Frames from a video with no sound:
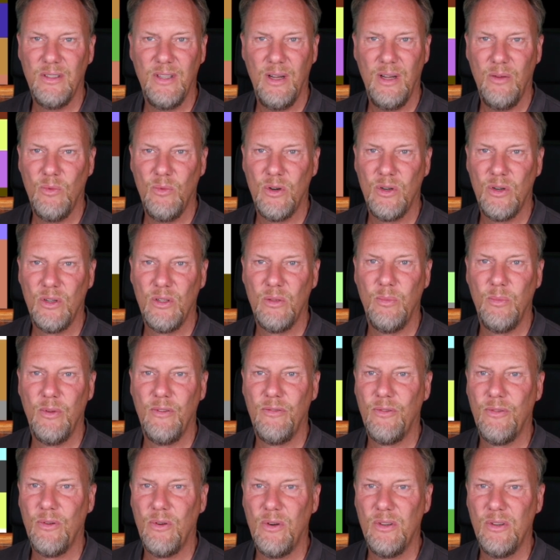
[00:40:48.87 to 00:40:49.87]
that worked
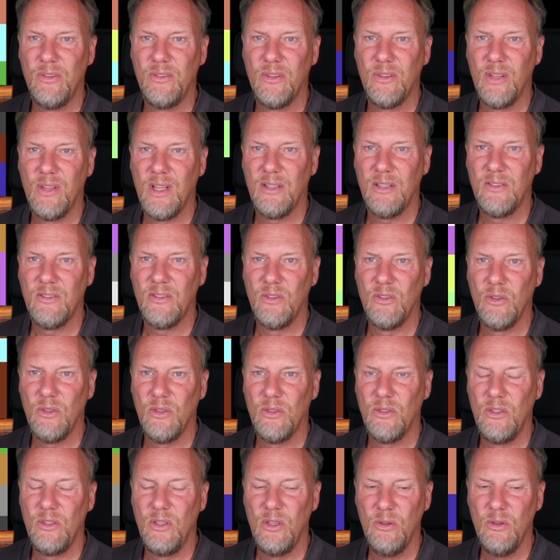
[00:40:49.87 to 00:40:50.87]
before, so that's
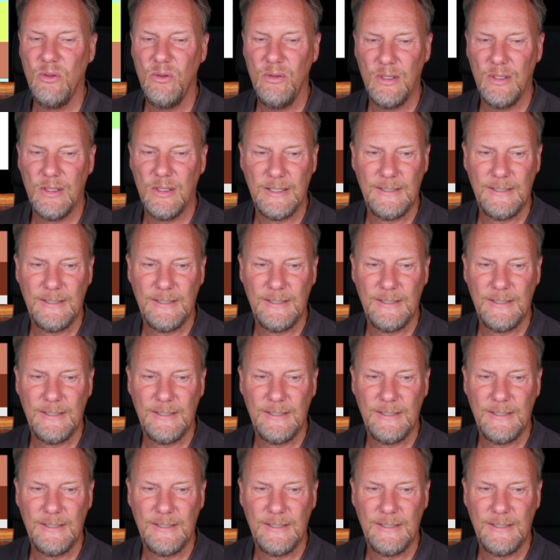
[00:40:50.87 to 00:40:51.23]
not new.